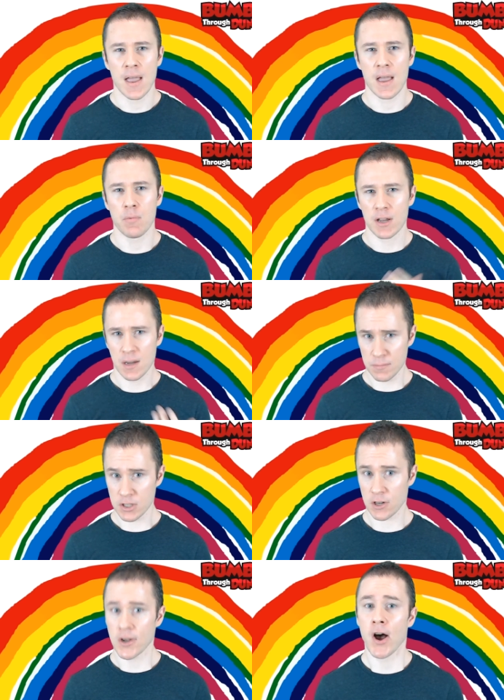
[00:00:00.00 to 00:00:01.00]
And when it comes to
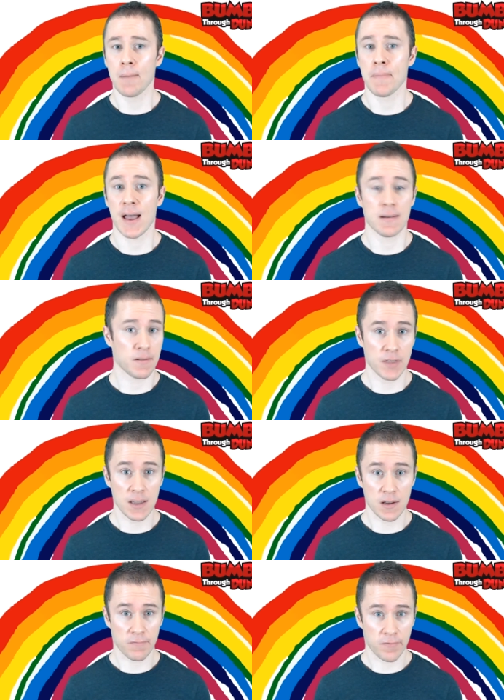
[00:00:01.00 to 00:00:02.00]
combat, if they end
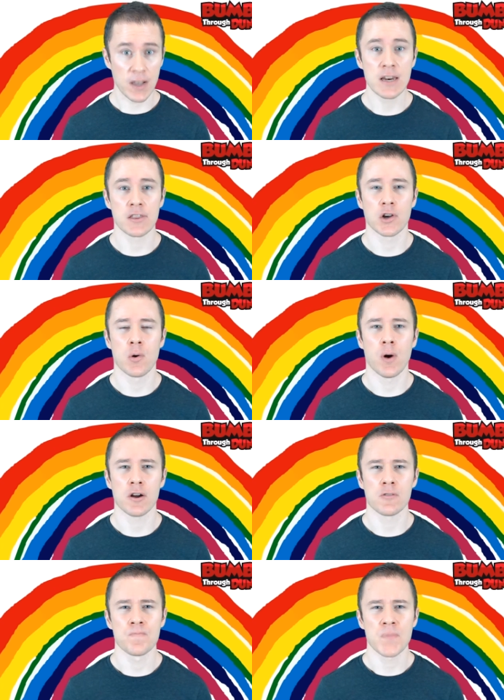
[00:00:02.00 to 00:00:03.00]
up fighting the Couatl,